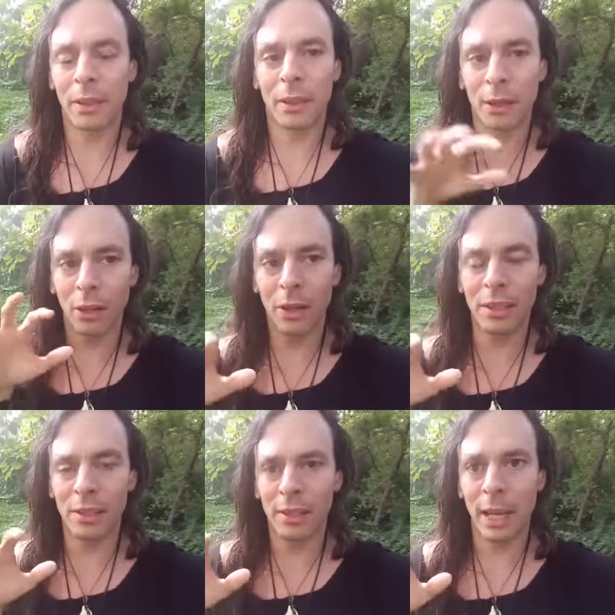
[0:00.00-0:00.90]
the, the
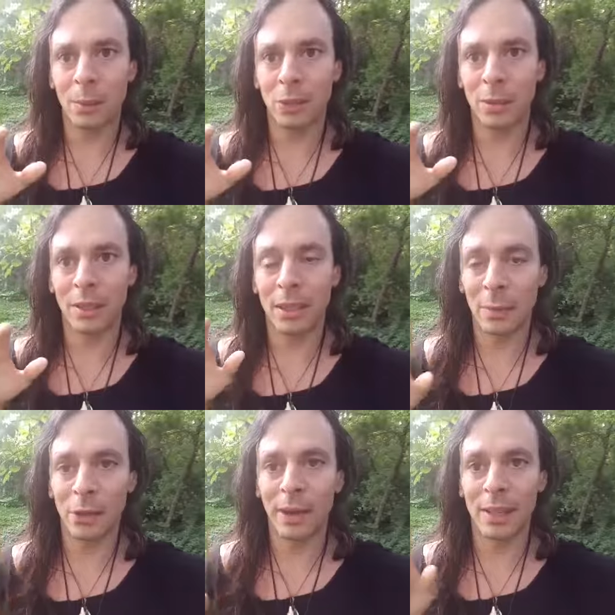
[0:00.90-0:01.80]
current establishment,
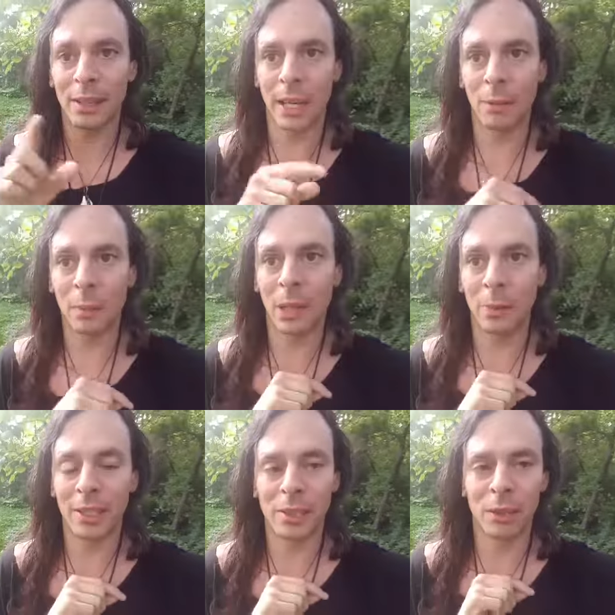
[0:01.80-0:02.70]
Democrats and
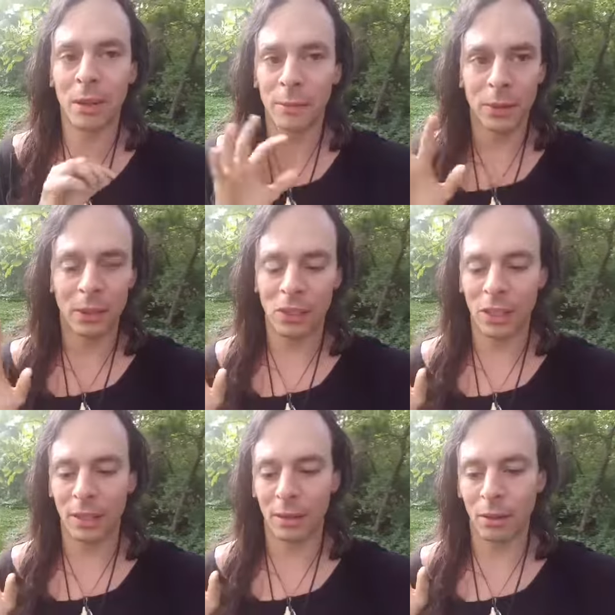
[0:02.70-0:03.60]
Republicans, are all full of
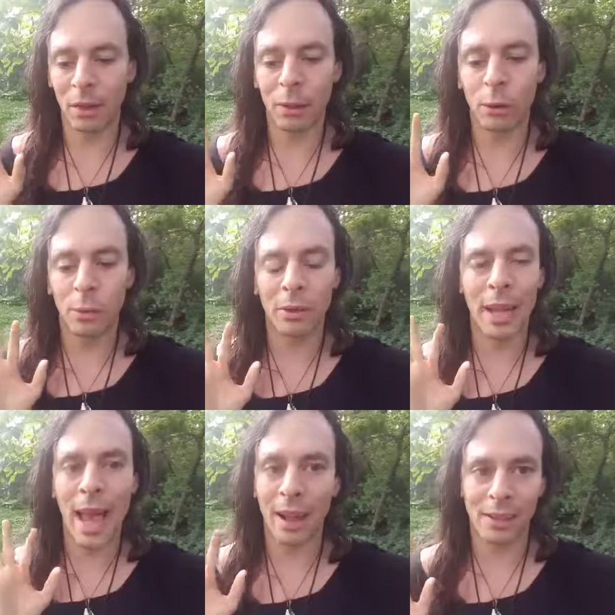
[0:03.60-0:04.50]
shit. They're all
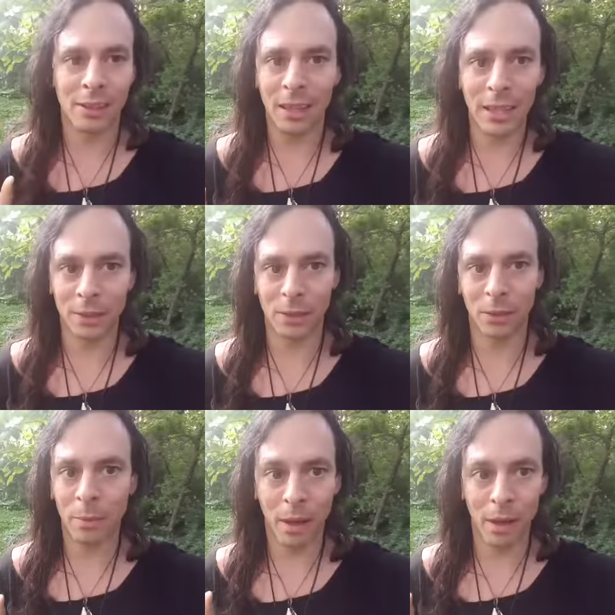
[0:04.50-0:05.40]
corporate hack sellouts.
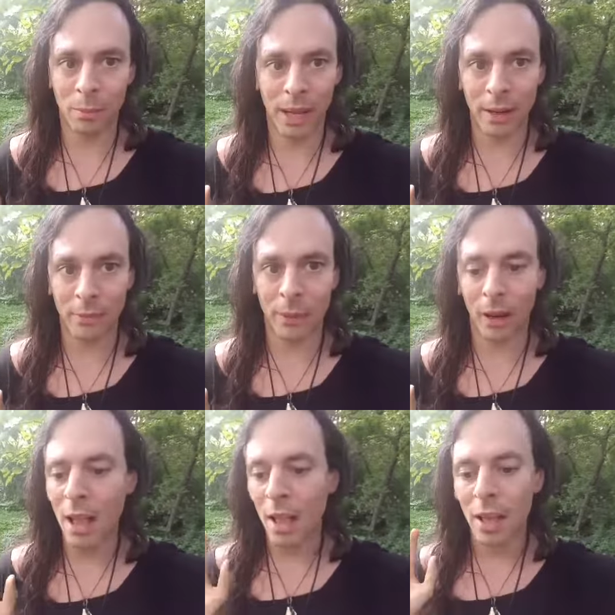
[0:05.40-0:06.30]
They're all bought and paid
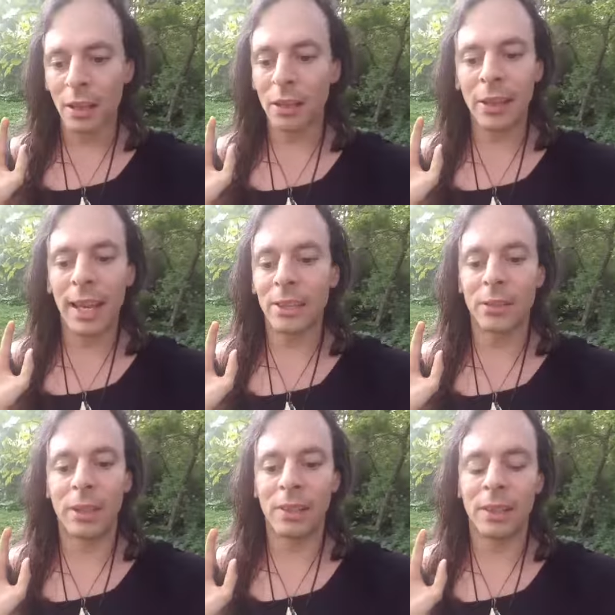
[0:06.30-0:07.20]
for. You
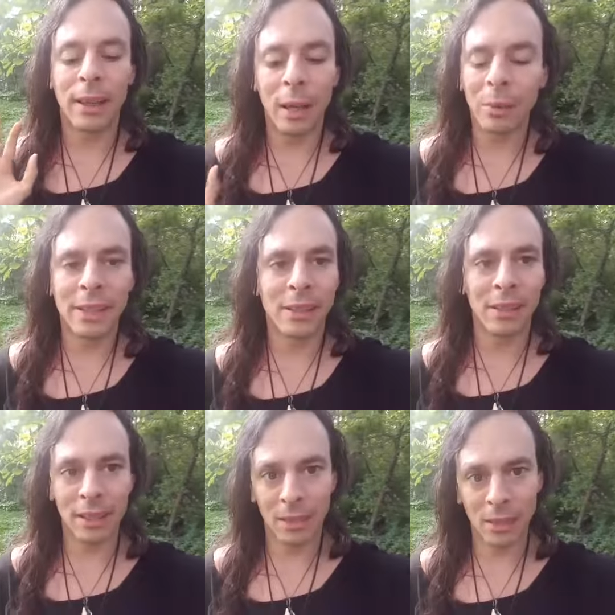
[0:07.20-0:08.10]
can't trust a God bless
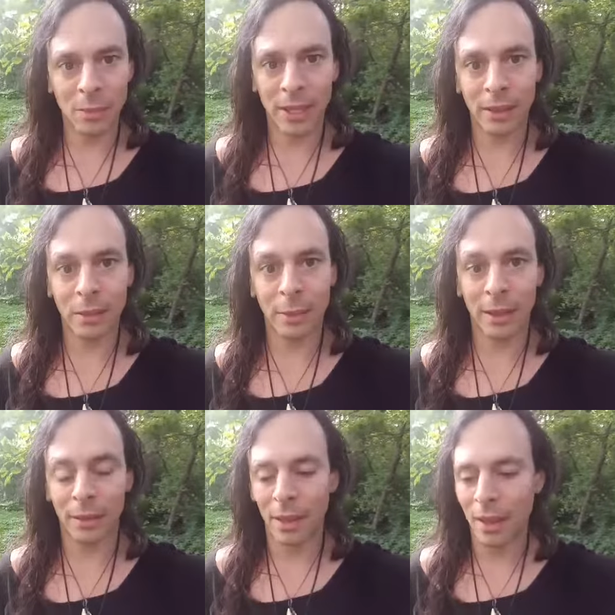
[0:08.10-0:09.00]
the thing that comes out of their
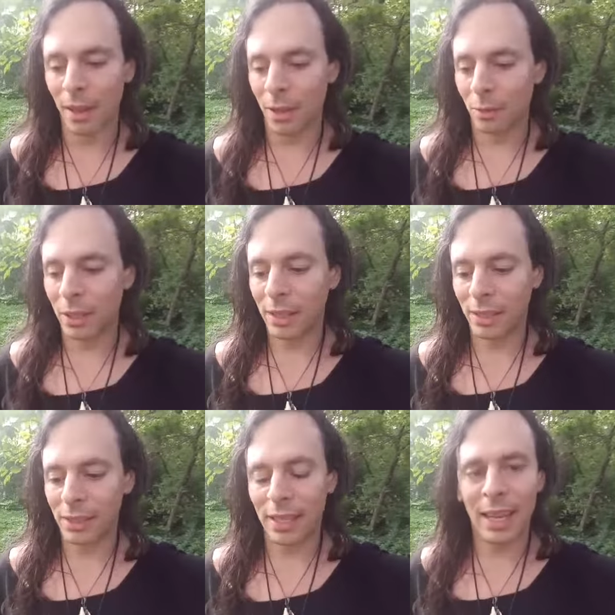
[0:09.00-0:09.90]
mouth
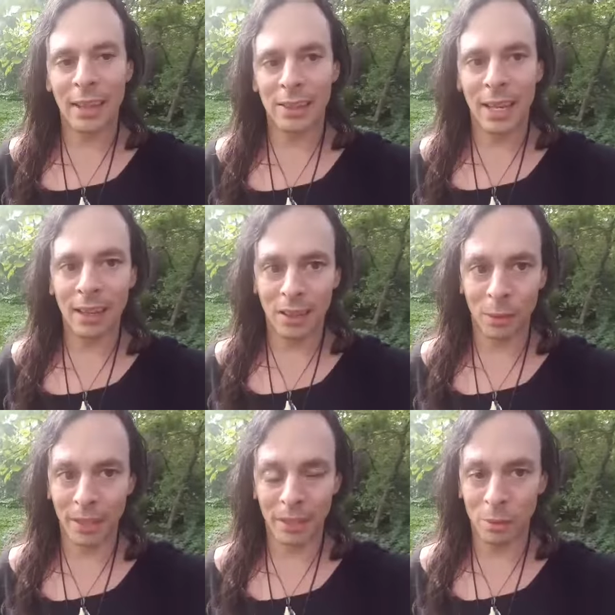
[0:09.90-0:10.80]
because they can't say
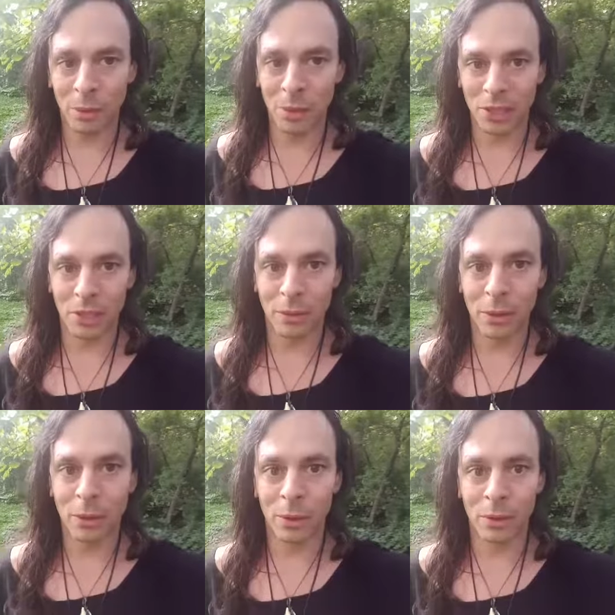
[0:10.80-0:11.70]
anything without the permission of
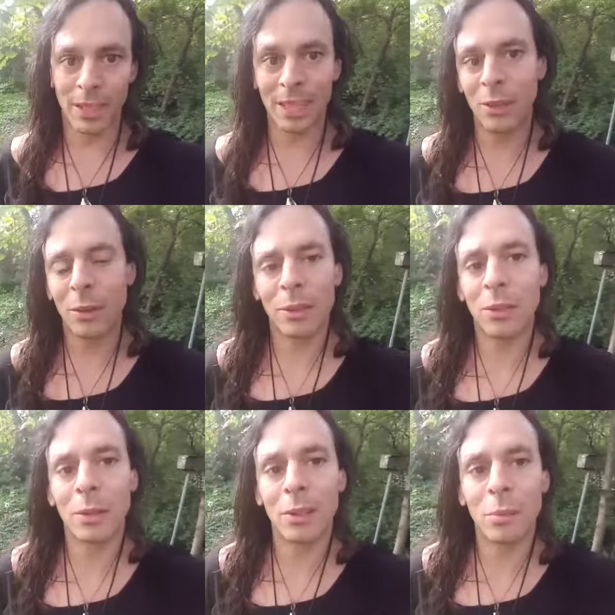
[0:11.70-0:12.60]
their donors. That's who they're
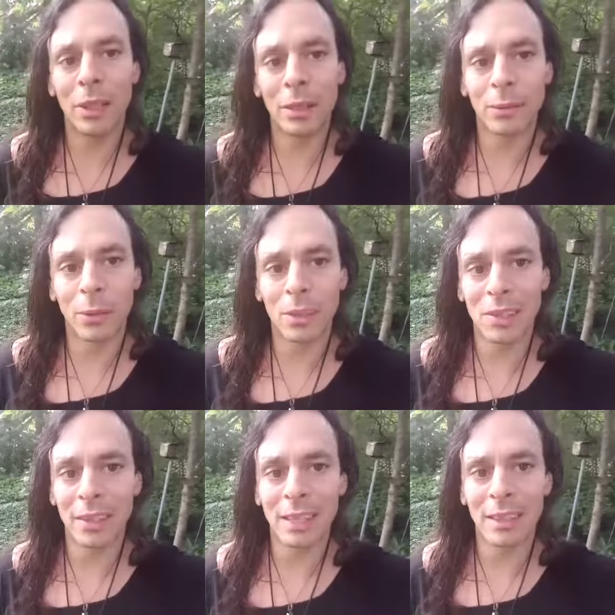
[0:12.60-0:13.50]
doing their bidding for.
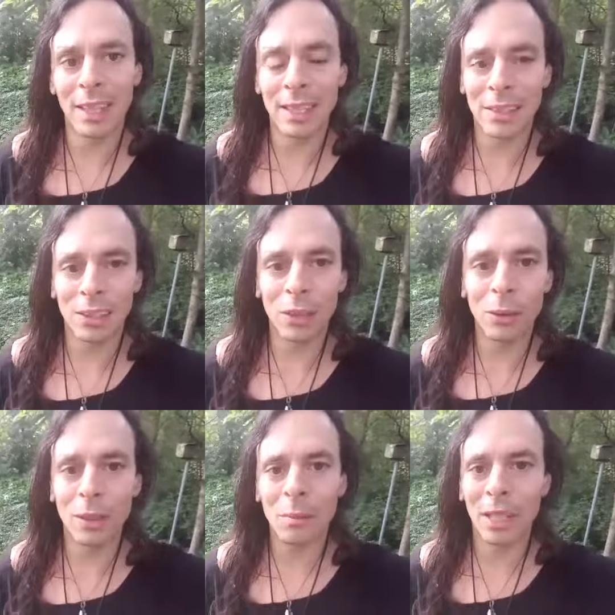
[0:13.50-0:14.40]
It's slanted against
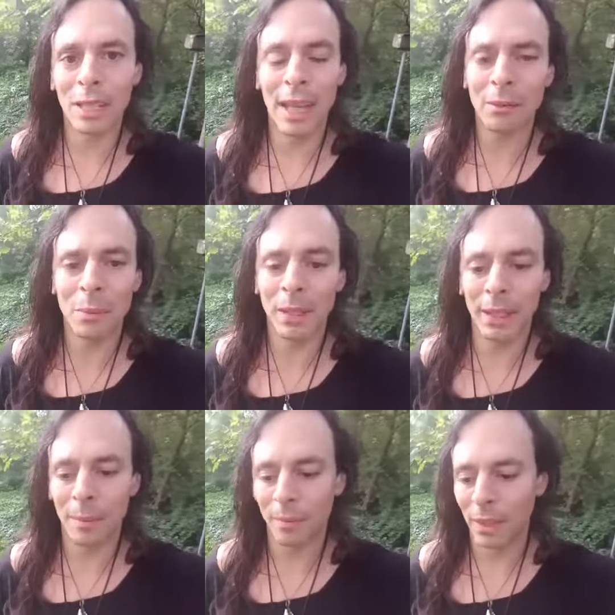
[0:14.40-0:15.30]
you and me and
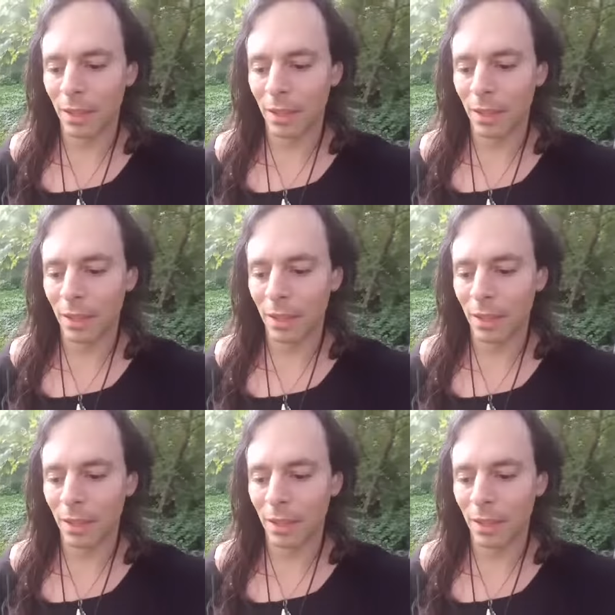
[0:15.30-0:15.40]
everybody.